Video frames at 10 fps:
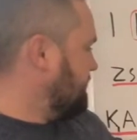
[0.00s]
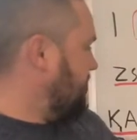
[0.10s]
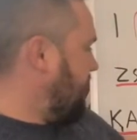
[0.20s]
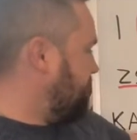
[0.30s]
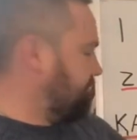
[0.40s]

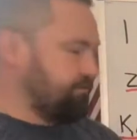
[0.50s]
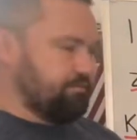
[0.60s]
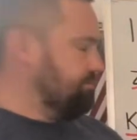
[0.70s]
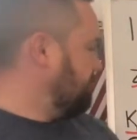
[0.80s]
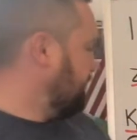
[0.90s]
f,
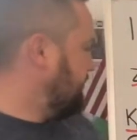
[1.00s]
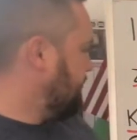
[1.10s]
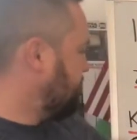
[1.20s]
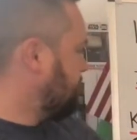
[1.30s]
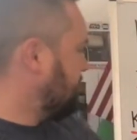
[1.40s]
but
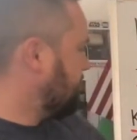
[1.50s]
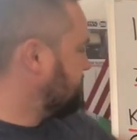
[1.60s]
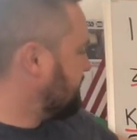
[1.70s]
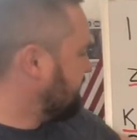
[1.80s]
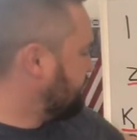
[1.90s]
here in
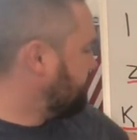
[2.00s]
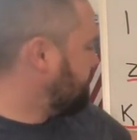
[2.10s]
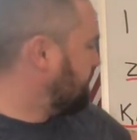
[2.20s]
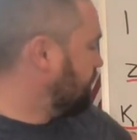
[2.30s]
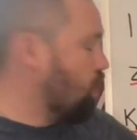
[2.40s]
Kazakh it's used
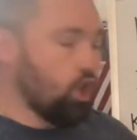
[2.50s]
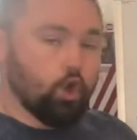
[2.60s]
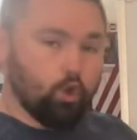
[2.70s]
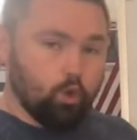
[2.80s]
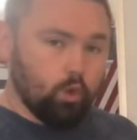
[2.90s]
as a ö.